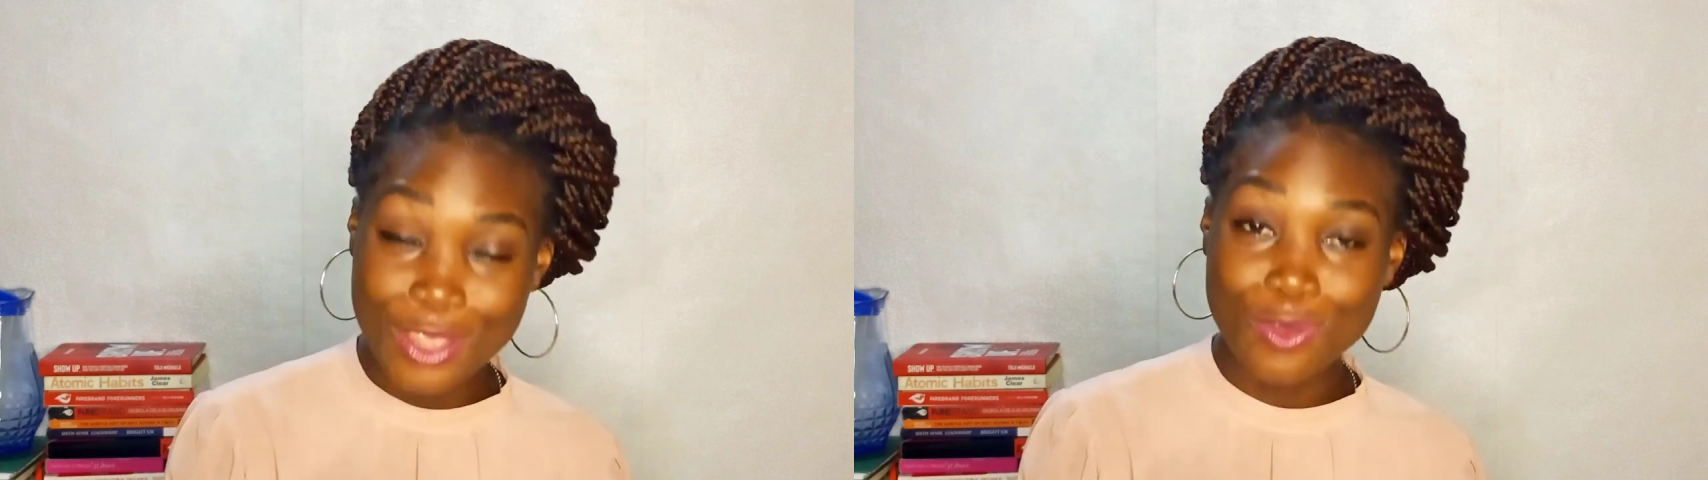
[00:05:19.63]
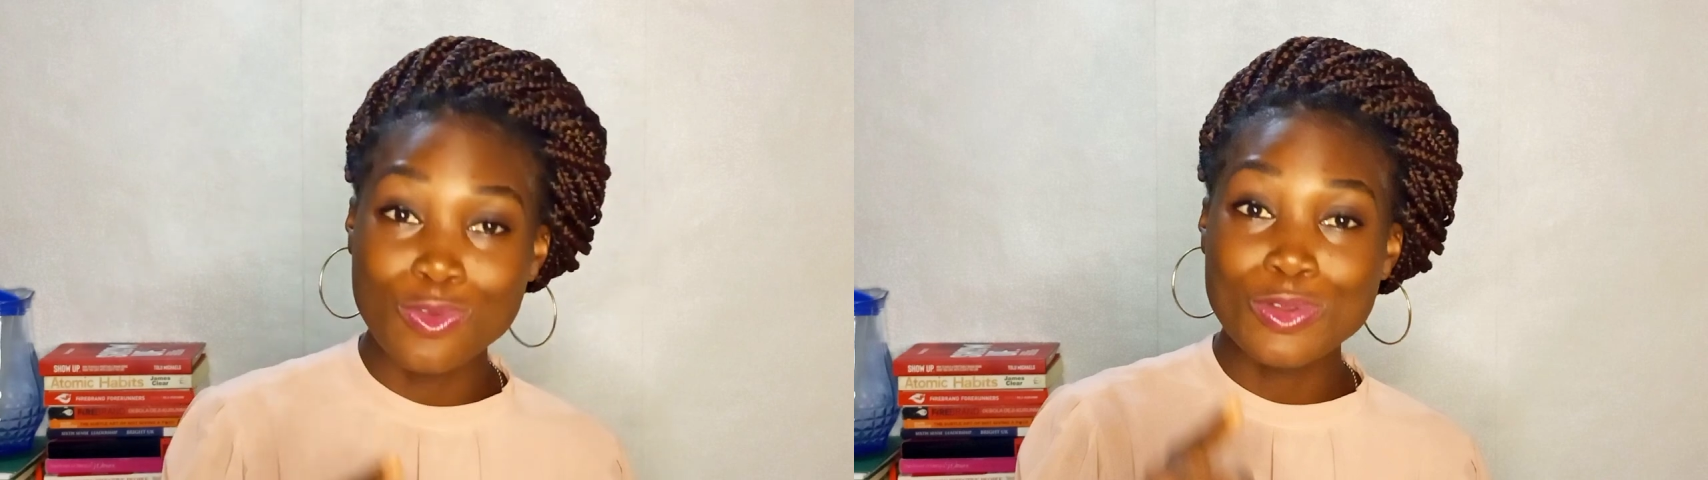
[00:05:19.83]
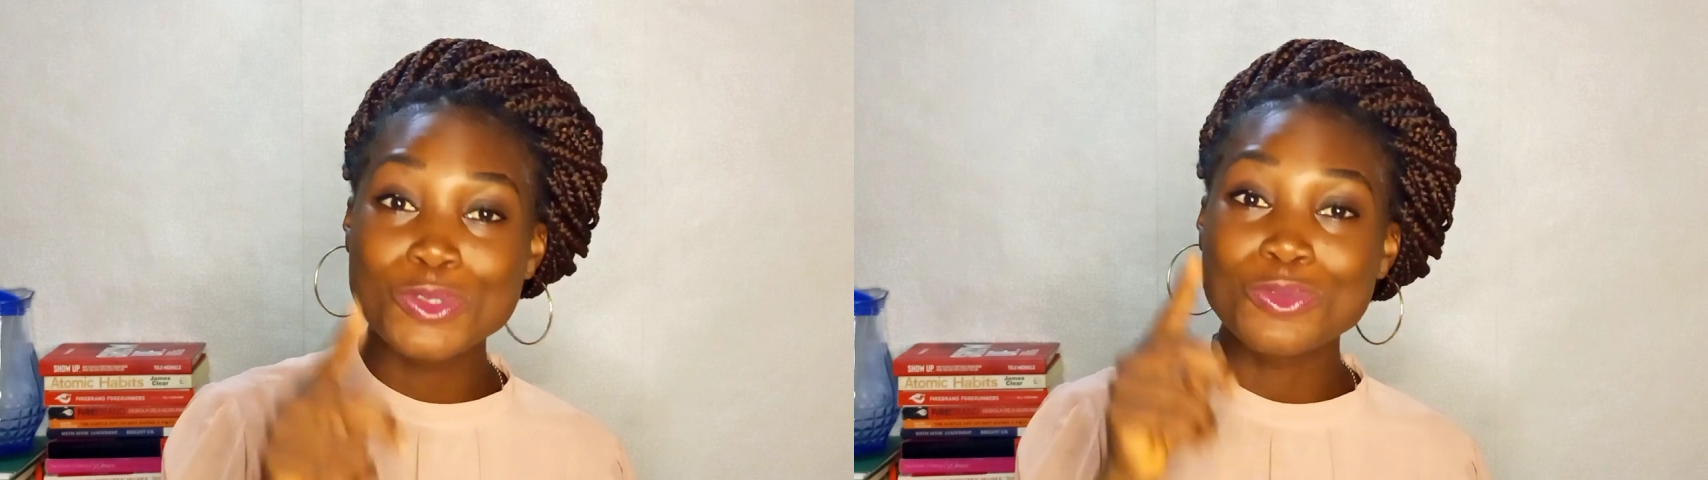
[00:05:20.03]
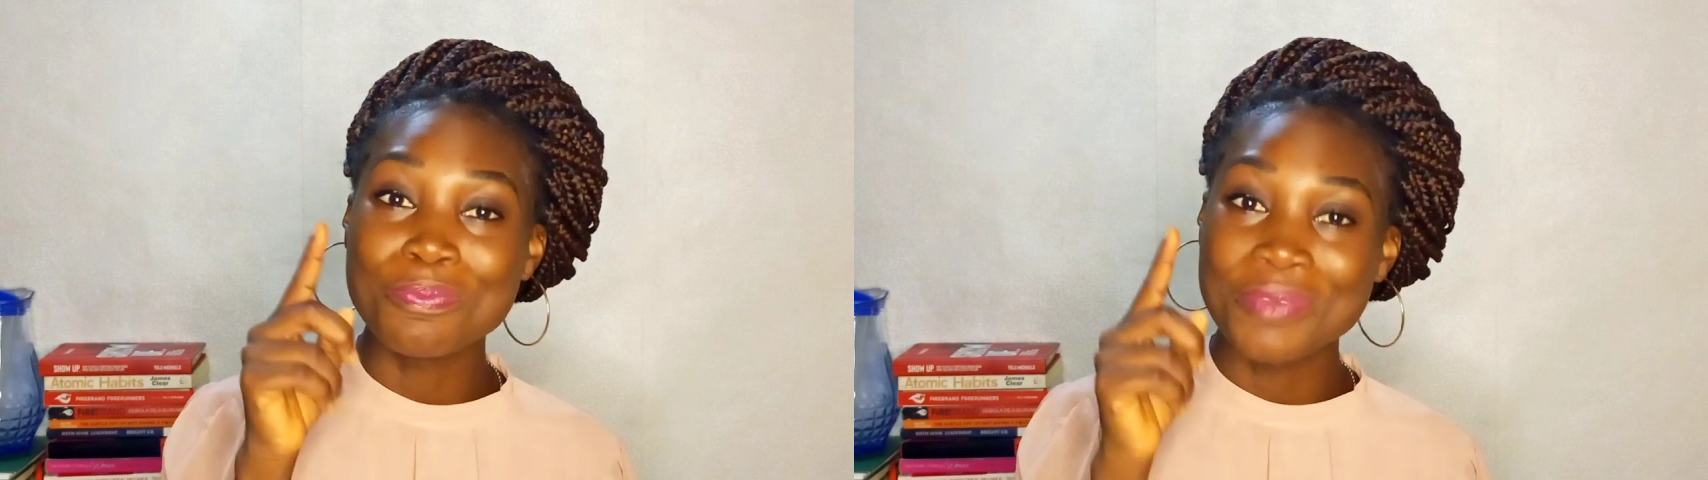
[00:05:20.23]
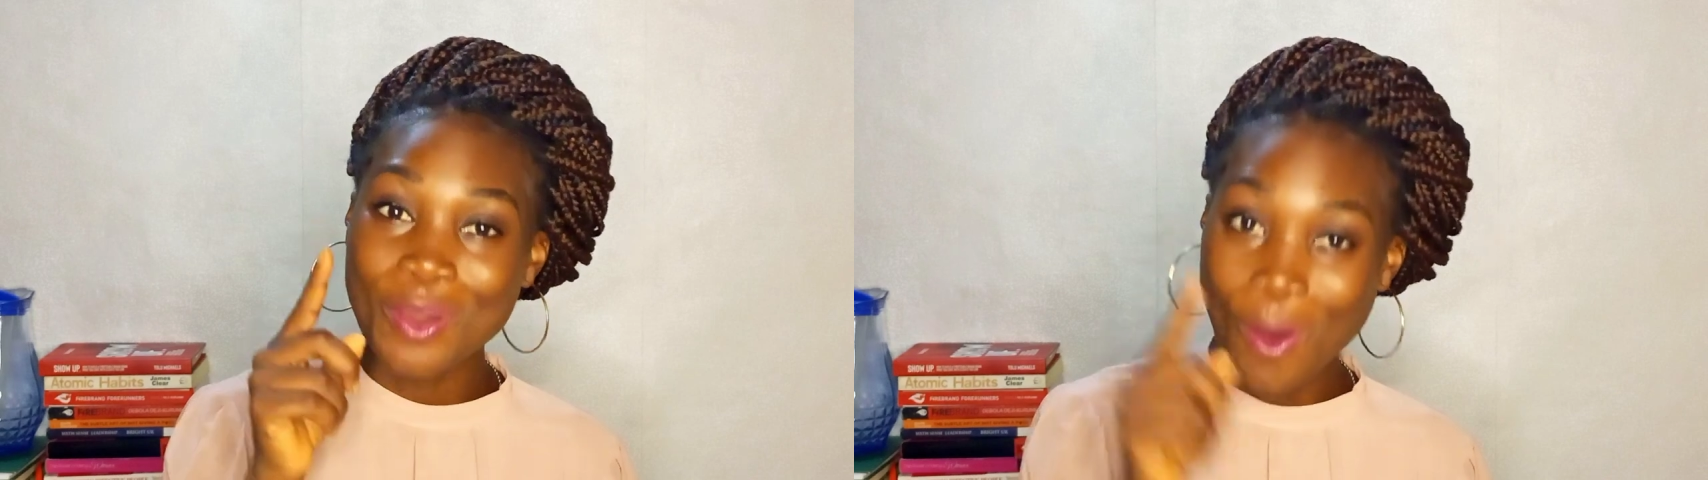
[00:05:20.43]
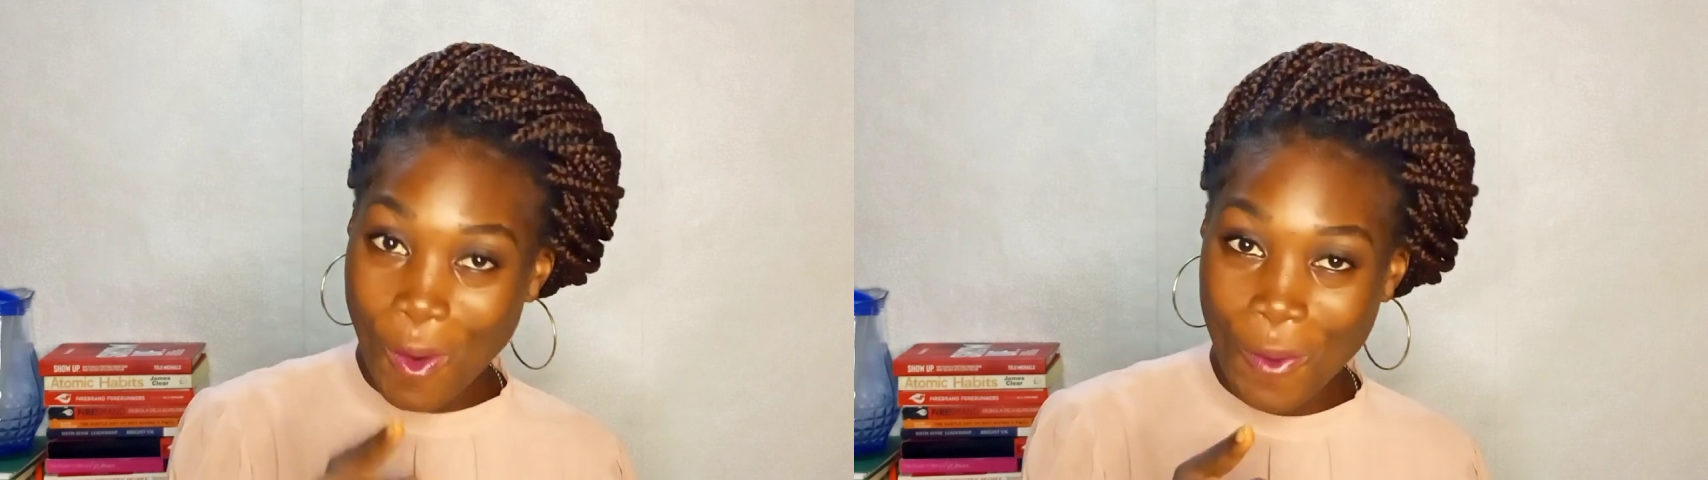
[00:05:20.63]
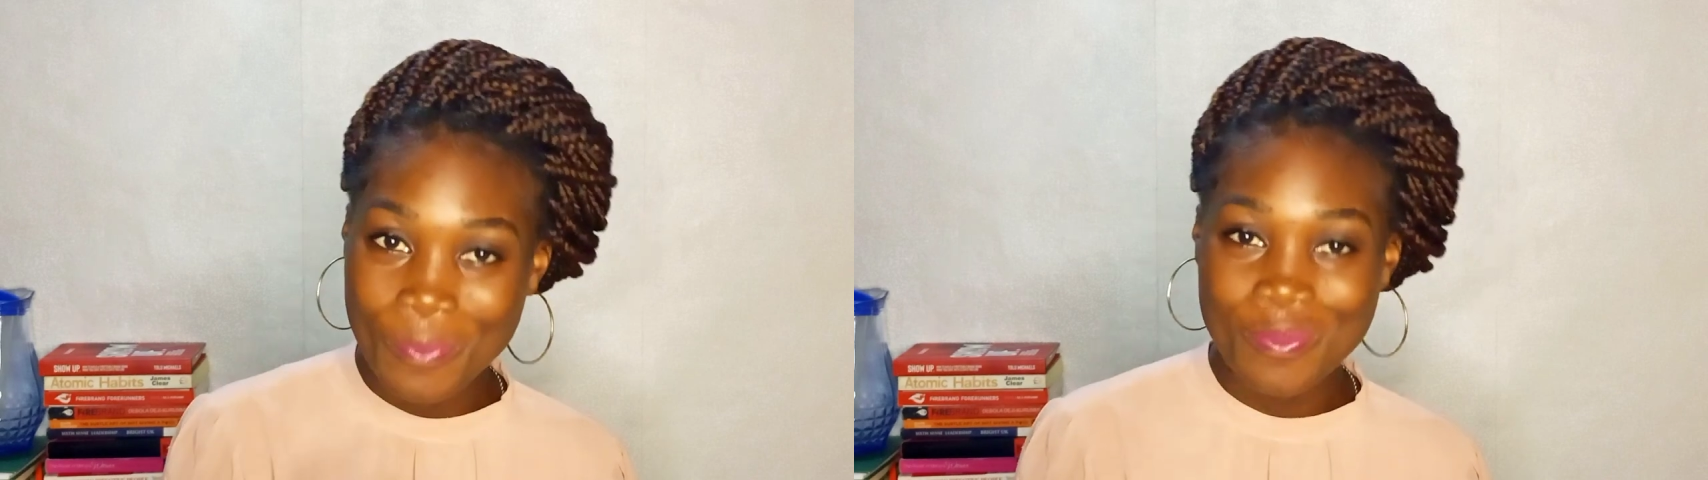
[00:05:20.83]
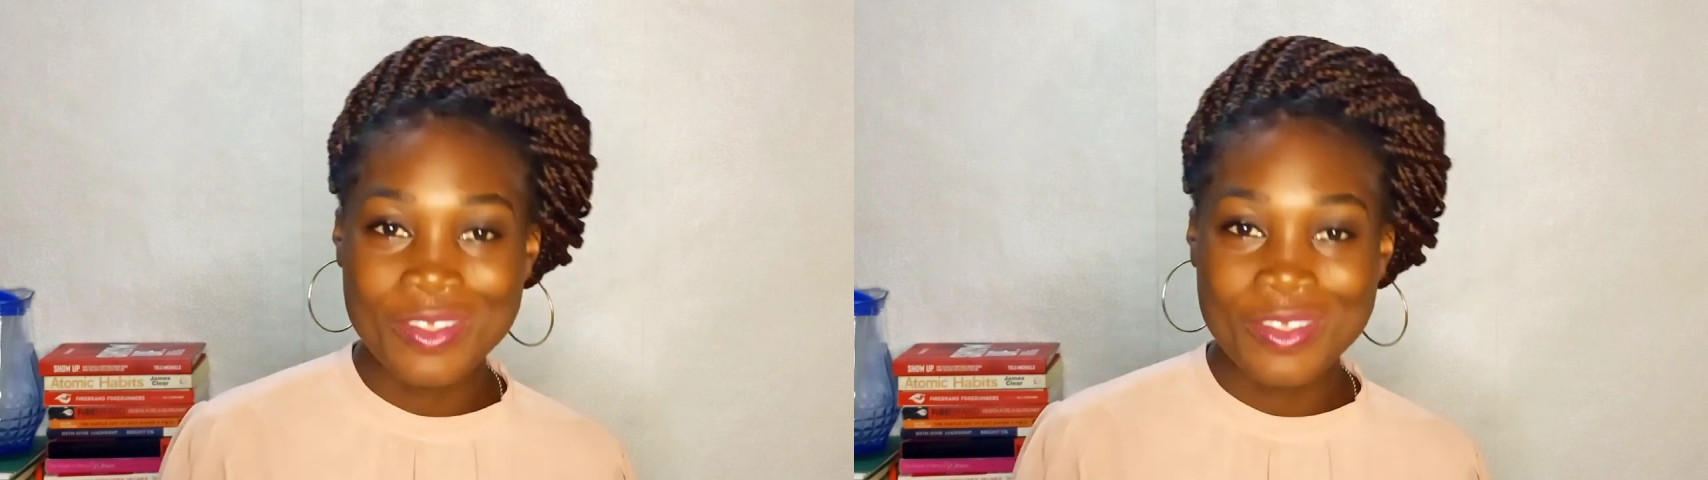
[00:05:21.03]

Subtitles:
and you want to become,